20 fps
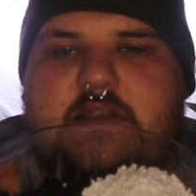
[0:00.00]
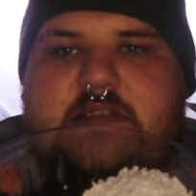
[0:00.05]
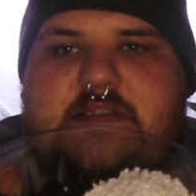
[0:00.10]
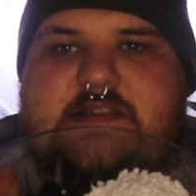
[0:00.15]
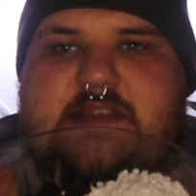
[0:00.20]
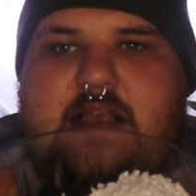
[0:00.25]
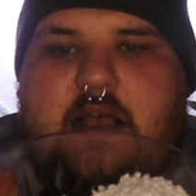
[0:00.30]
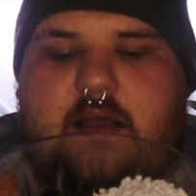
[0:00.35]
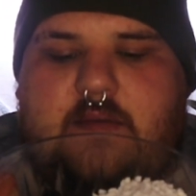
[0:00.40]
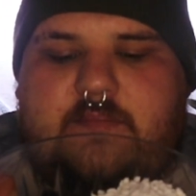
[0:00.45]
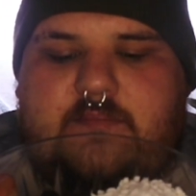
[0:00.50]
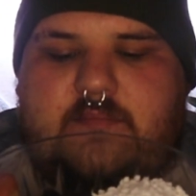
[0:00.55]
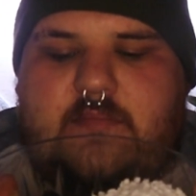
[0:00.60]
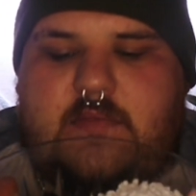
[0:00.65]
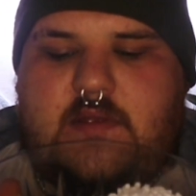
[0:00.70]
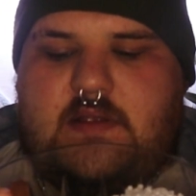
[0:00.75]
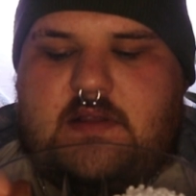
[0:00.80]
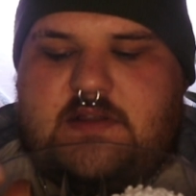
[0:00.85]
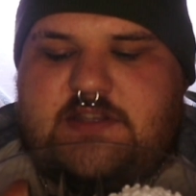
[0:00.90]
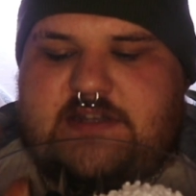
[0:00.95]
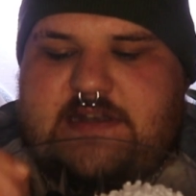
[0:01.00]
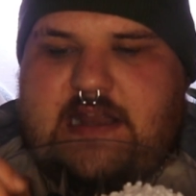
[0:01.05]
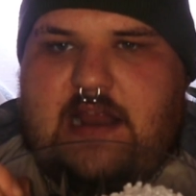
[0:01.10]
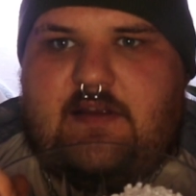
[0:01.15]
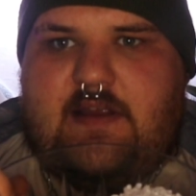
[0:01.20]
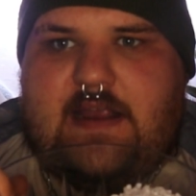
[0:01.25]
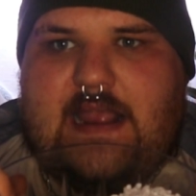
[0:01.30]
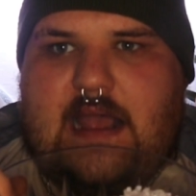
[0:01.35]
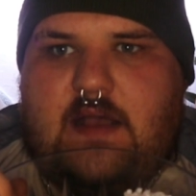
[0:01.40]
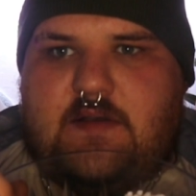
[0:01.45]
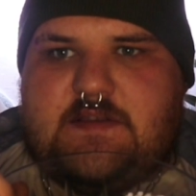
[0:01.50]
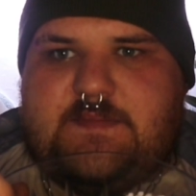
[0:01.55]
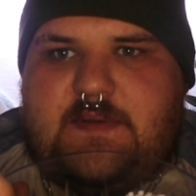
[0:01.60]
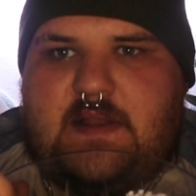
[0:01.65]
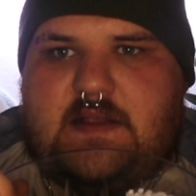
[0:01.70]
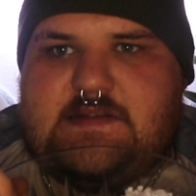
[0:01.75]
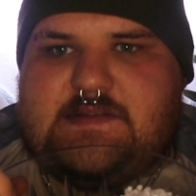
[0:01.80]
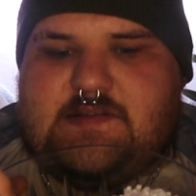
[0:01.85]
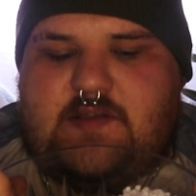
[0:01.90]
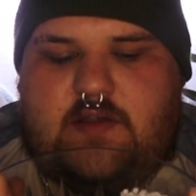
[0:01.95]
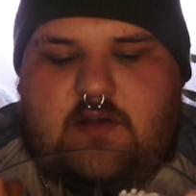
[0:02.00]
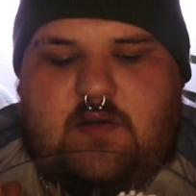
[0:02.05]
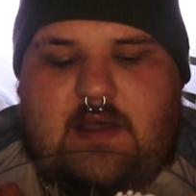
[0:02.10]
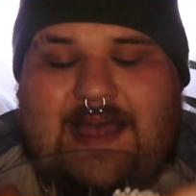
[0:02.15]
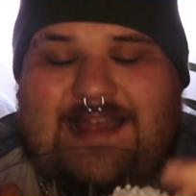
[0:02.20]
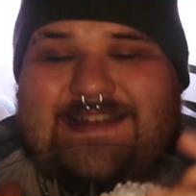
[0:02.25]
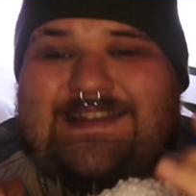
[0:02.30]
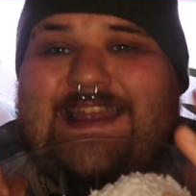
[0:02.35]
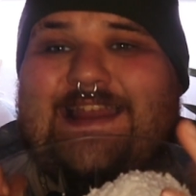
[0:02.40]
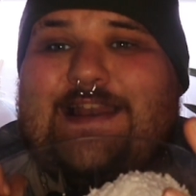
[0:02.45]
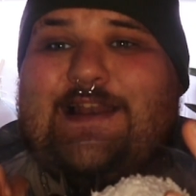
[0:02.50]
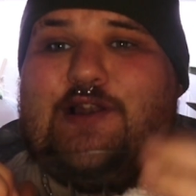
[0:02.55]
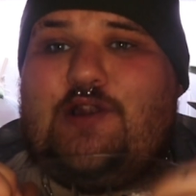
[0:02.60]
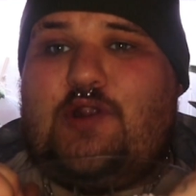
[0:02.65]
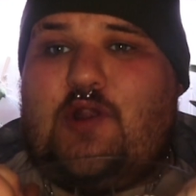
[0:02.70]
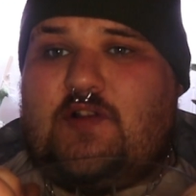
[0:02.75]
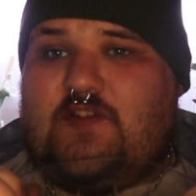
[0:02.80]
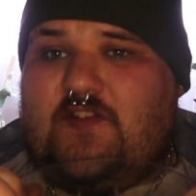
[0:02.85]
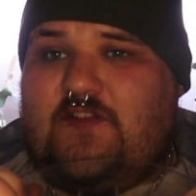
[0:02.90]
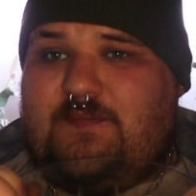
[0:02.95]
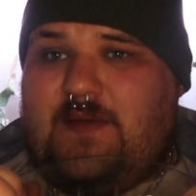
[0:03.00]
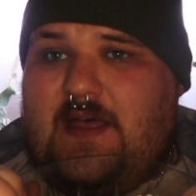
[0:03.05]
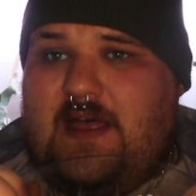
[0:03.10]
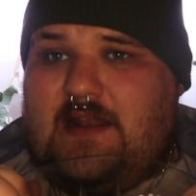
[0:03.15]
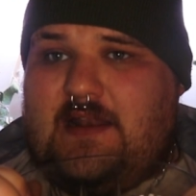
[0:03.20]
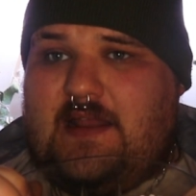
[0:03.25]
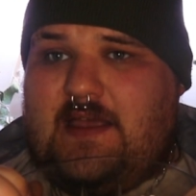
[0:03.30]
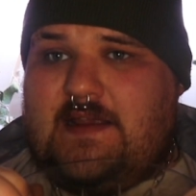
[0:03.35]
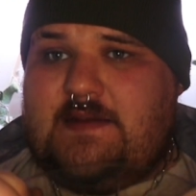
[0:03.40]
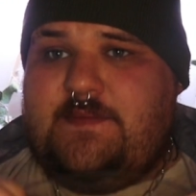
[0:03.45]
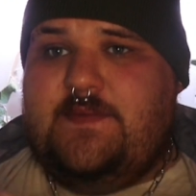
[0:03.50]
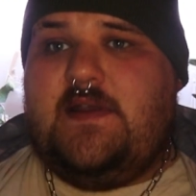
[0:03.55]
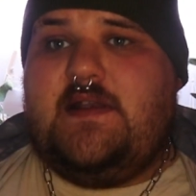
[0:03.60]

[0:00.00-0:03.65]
some generic houseplant soil and a lot of perlite,